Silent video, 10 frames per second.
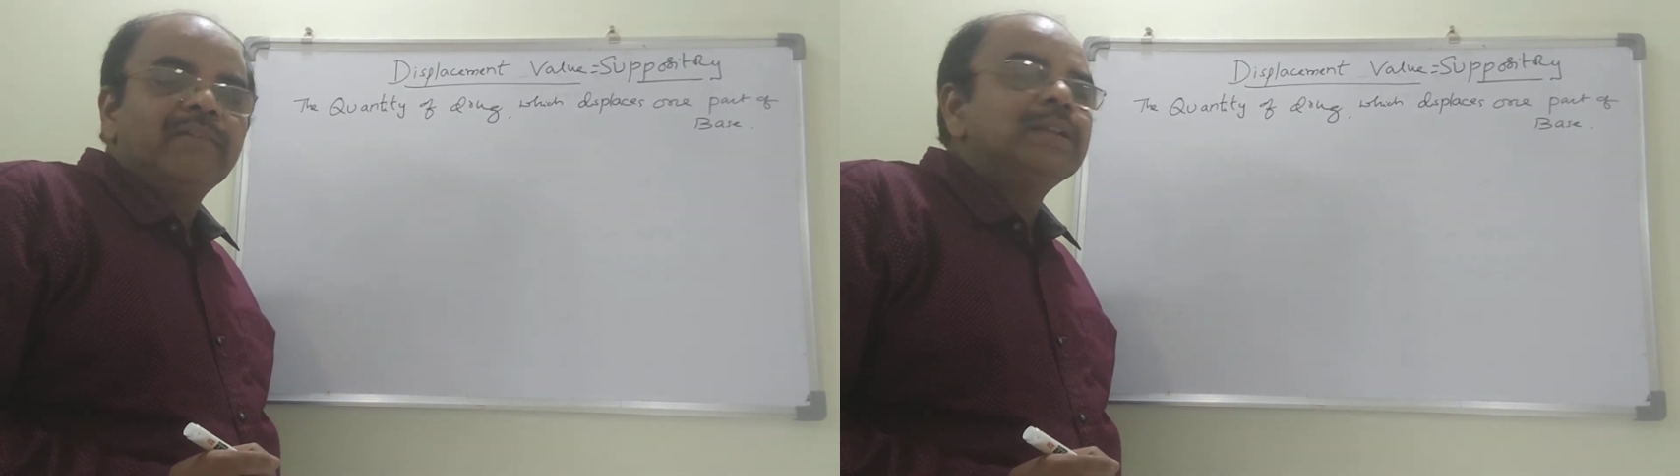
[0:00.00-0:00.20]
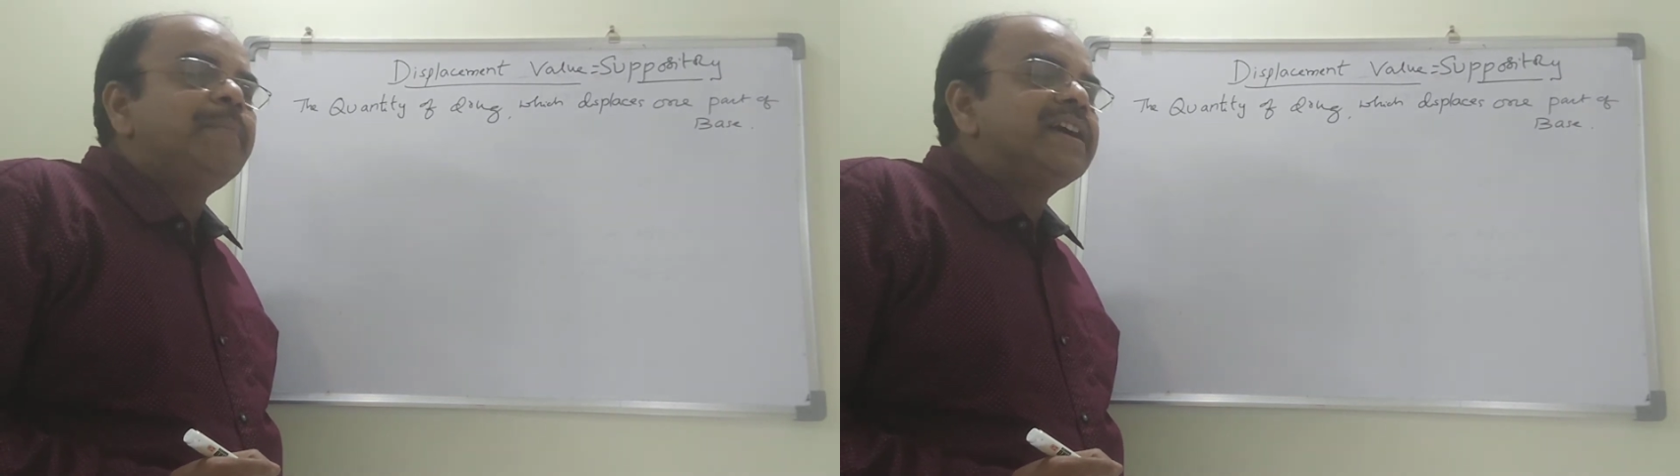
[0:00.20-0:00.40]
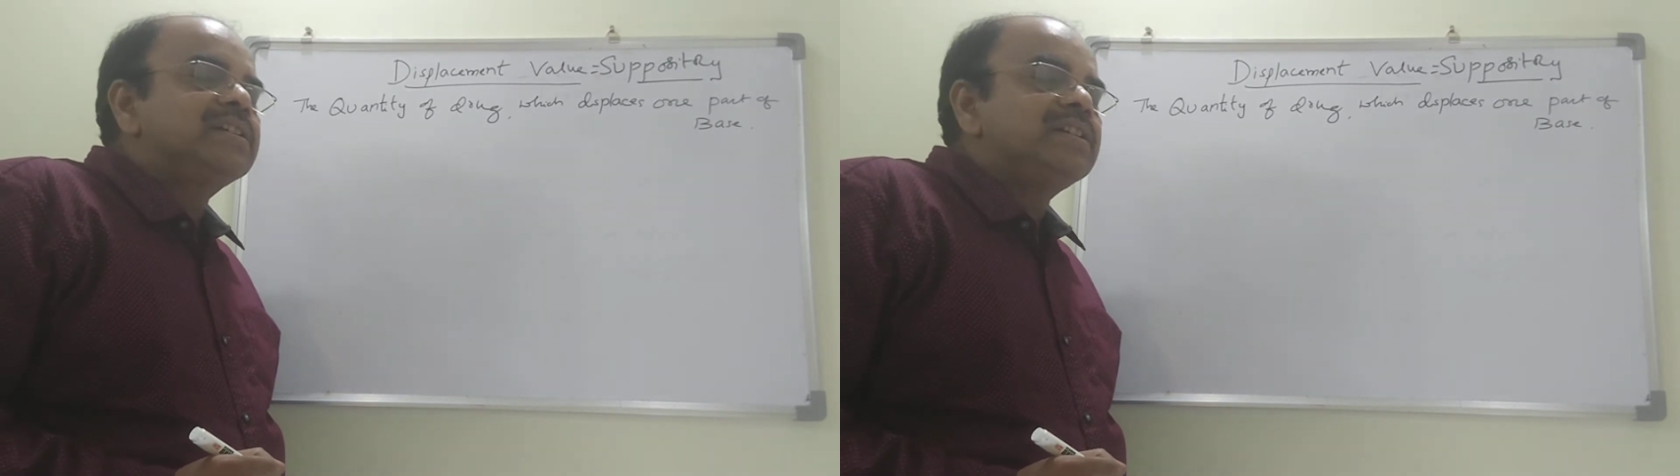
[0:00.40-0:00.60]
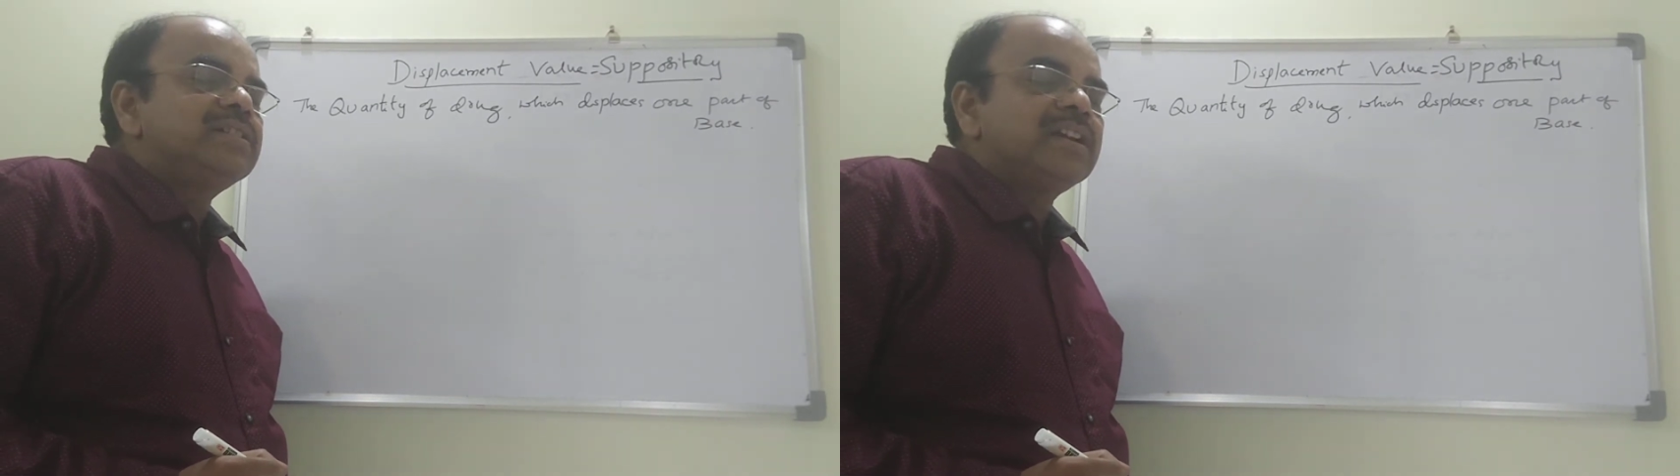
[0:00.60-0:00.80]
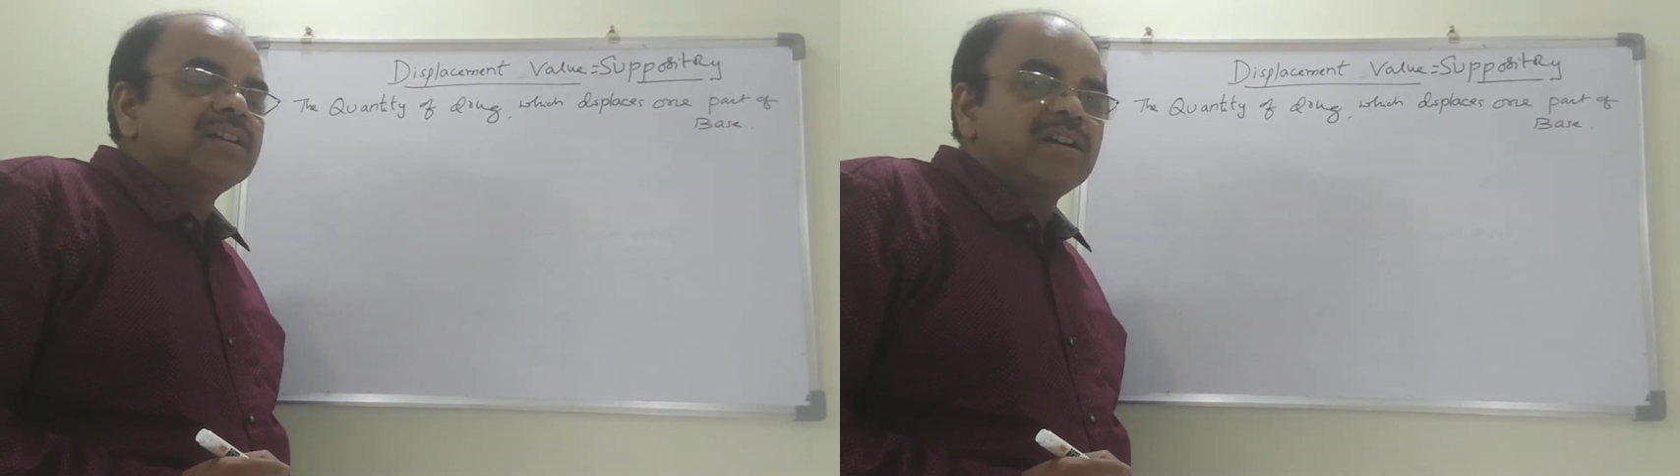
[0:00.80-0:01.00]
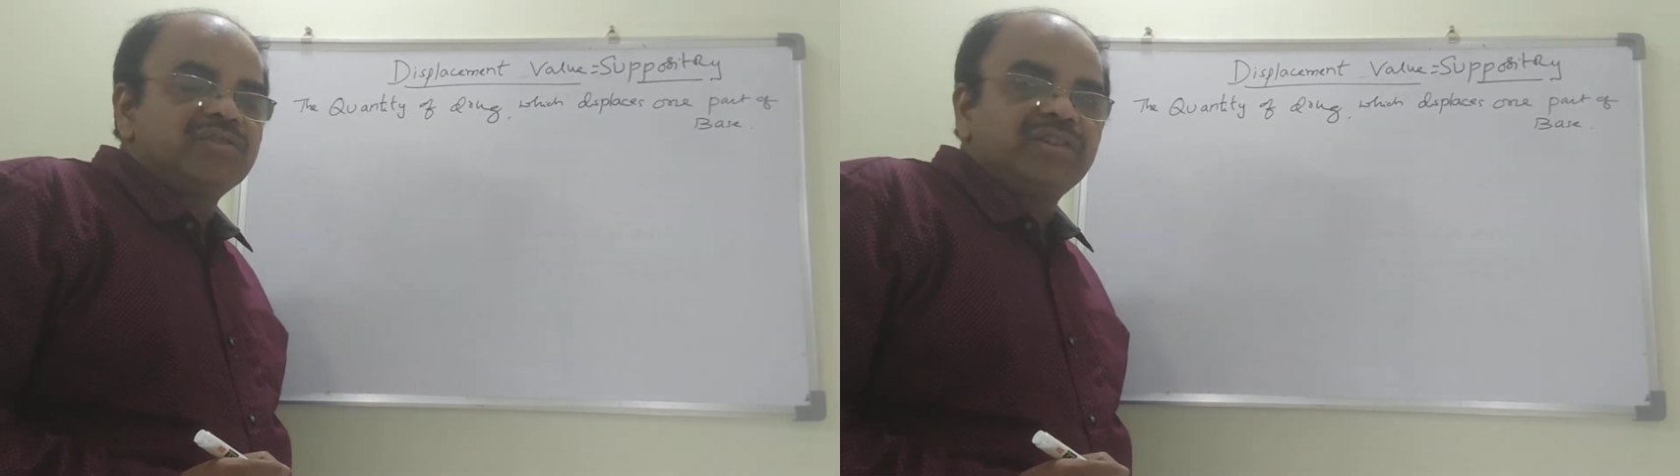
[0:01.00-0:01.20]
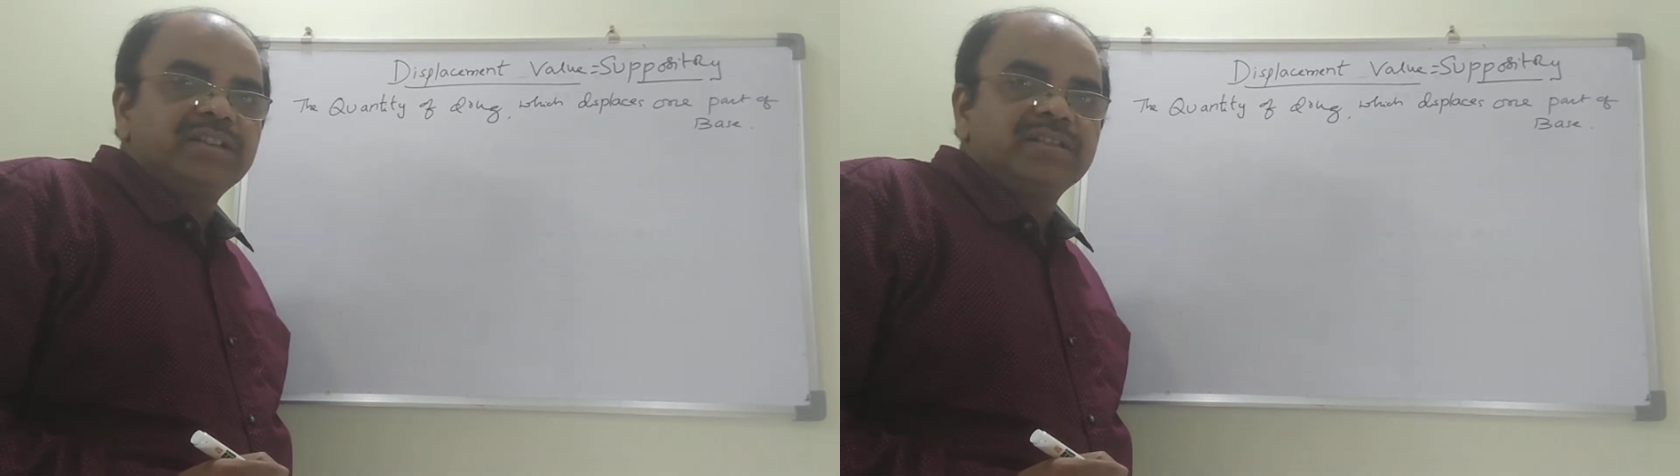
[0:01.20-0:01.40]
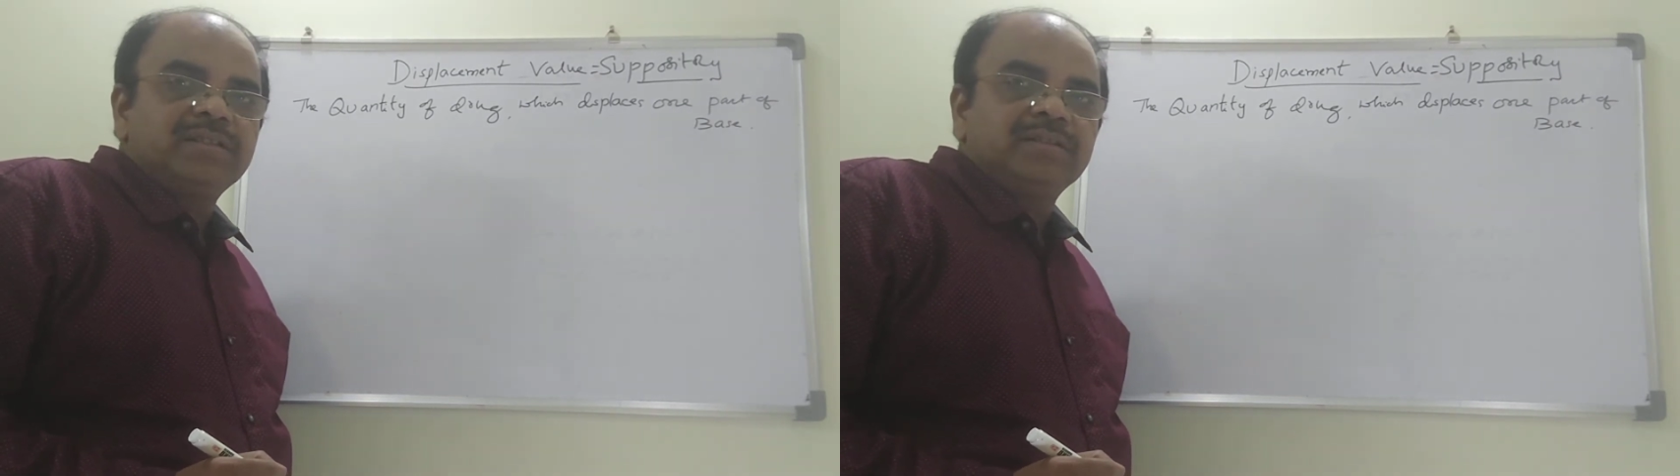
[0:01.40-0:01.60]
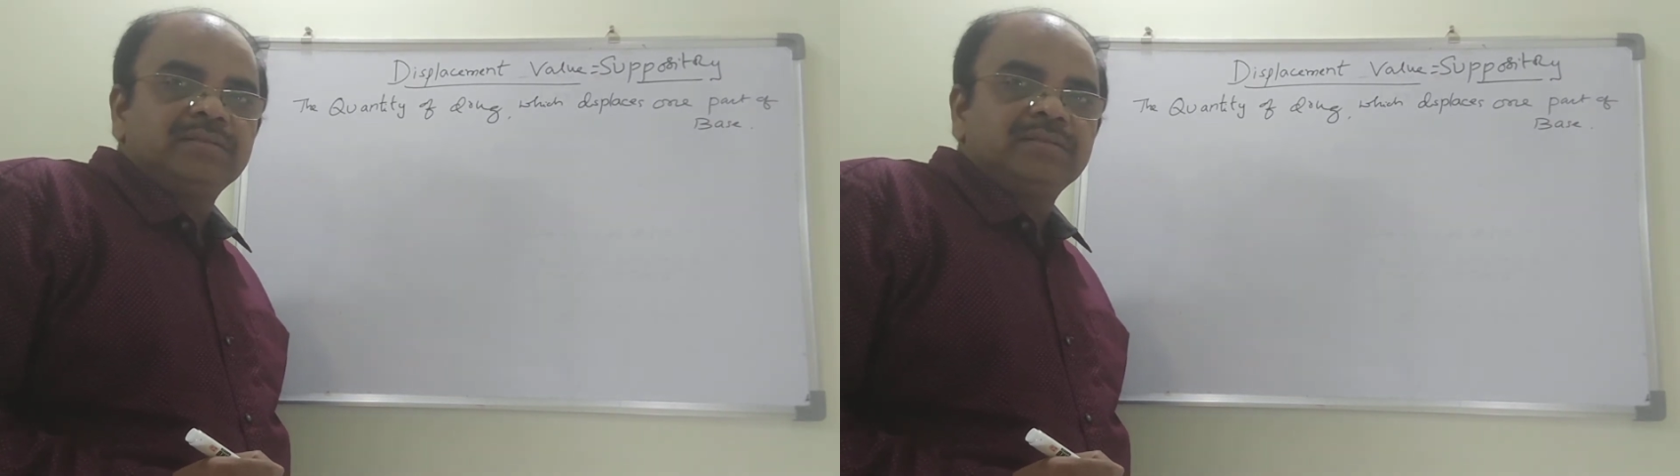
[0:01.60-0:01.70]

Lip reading: the patient is unconscious,